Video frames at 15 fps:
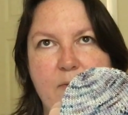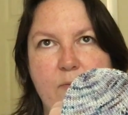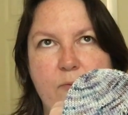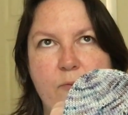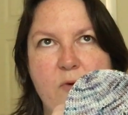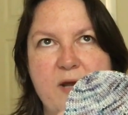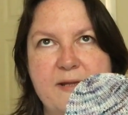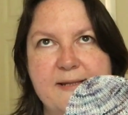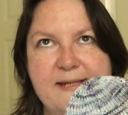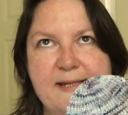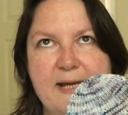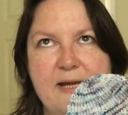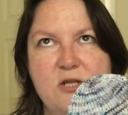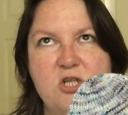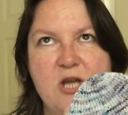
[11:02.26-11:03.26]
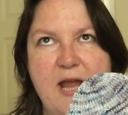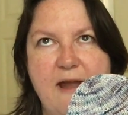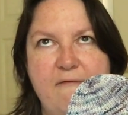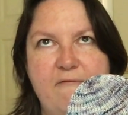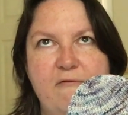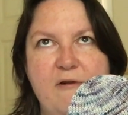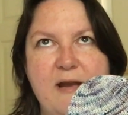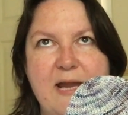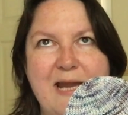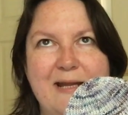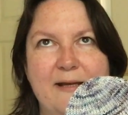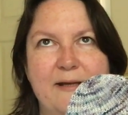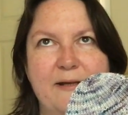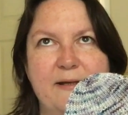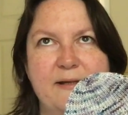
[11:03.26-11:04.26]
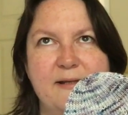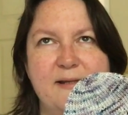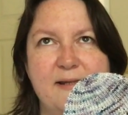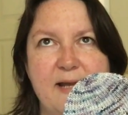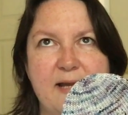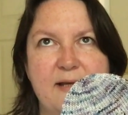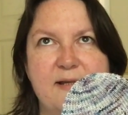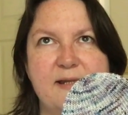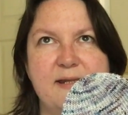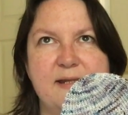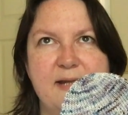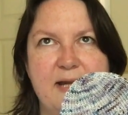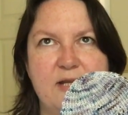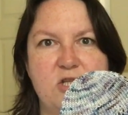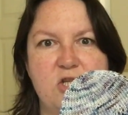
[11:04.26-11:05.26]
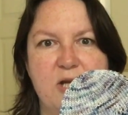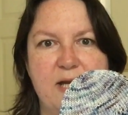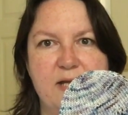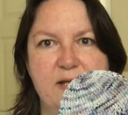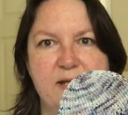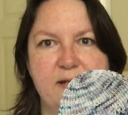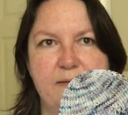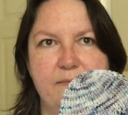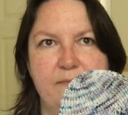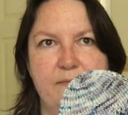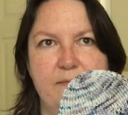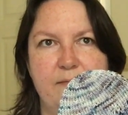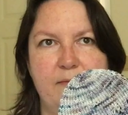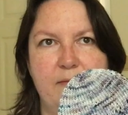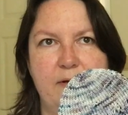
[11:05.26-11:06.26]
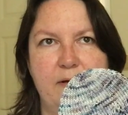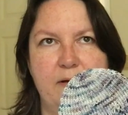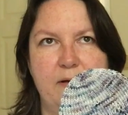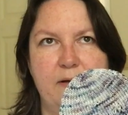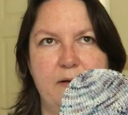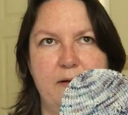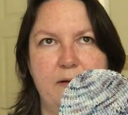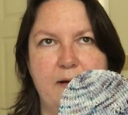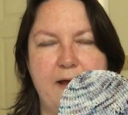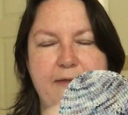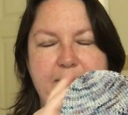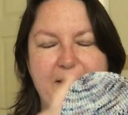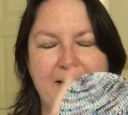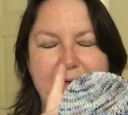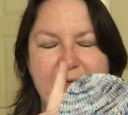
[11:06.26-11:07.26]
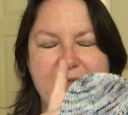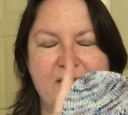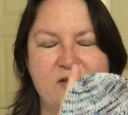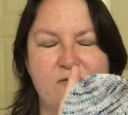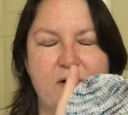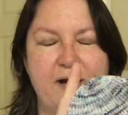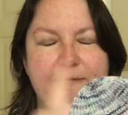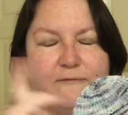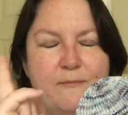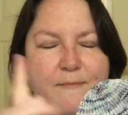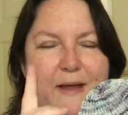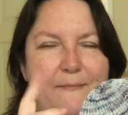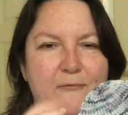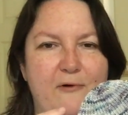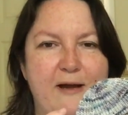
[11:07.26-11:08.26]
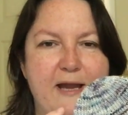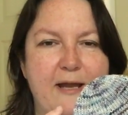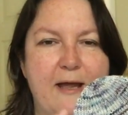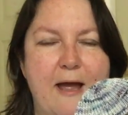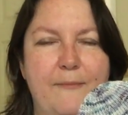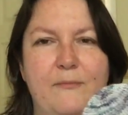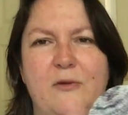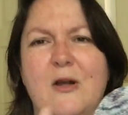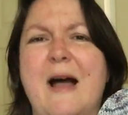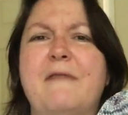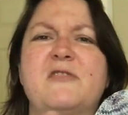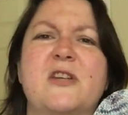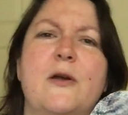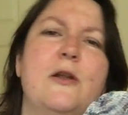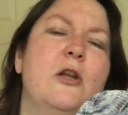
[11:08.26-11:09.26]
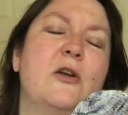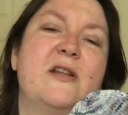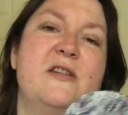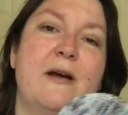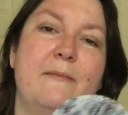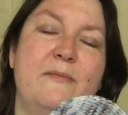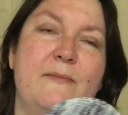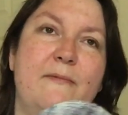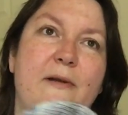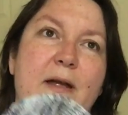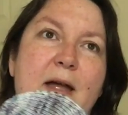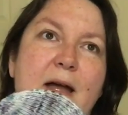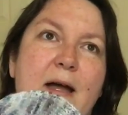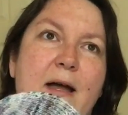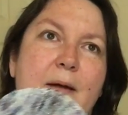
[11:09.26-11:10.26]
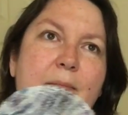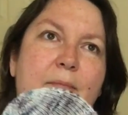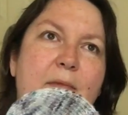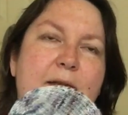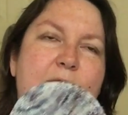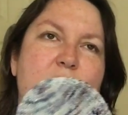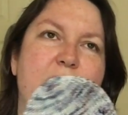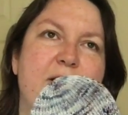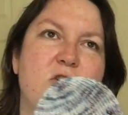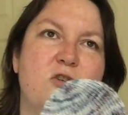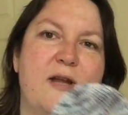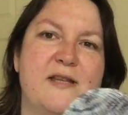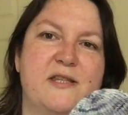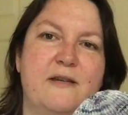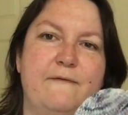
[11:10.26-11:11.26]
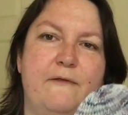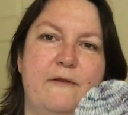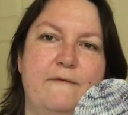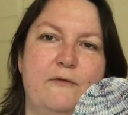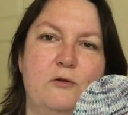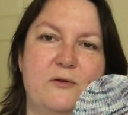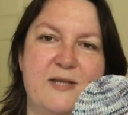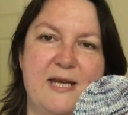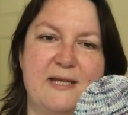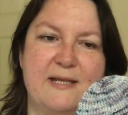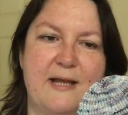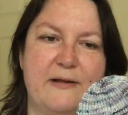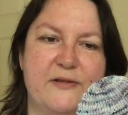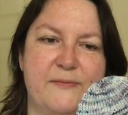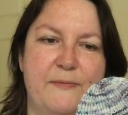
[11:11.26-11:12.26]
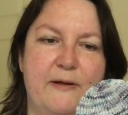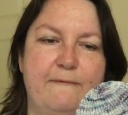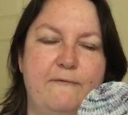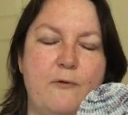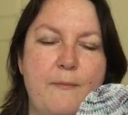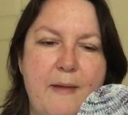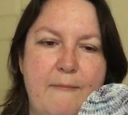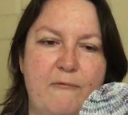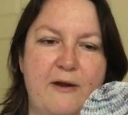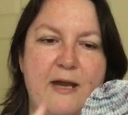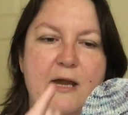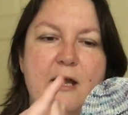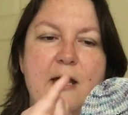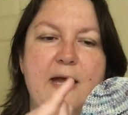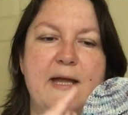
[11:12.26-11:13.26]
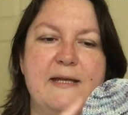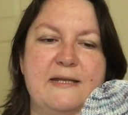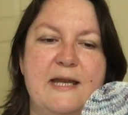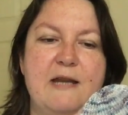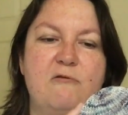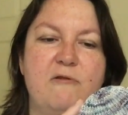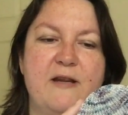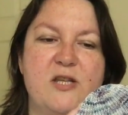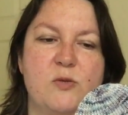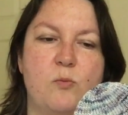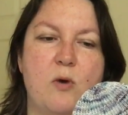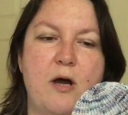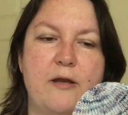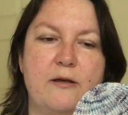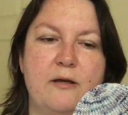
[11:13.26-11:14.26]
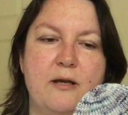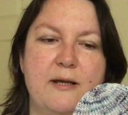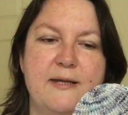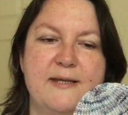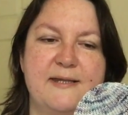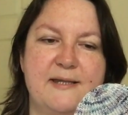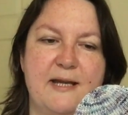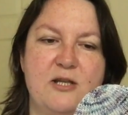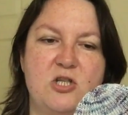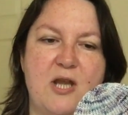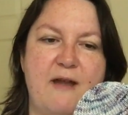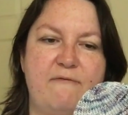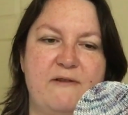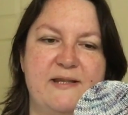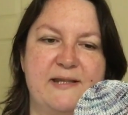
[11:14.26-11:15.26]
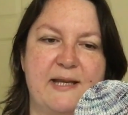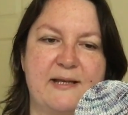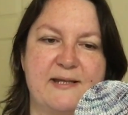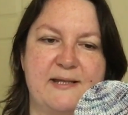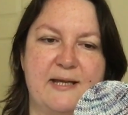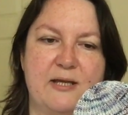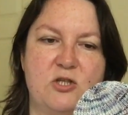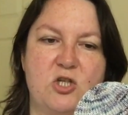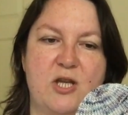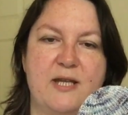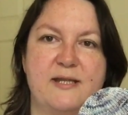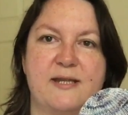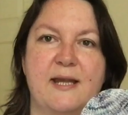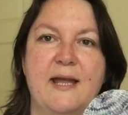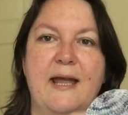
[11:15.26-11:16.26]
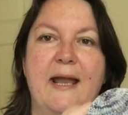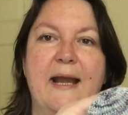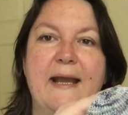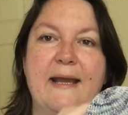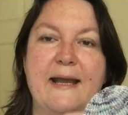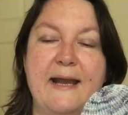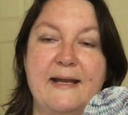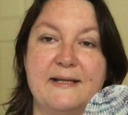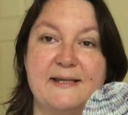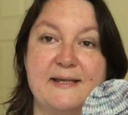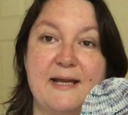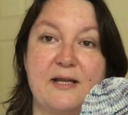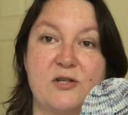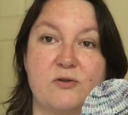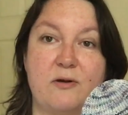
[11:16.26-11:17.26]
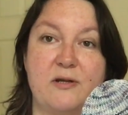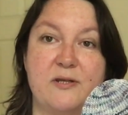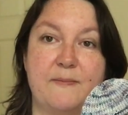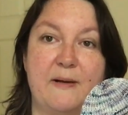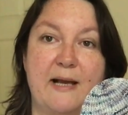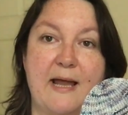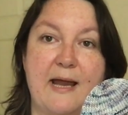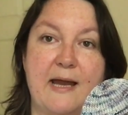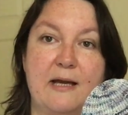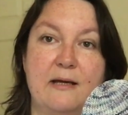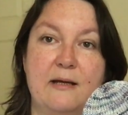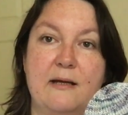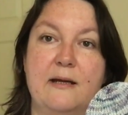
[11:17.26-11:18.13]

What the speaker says: 1 stitch every 6 stitches. I think this is right from memory. You'll have to go and look it up if you're interested for the full details, but from memory, decrease 1 stitch every 6 stitches, knit 6 rows plain,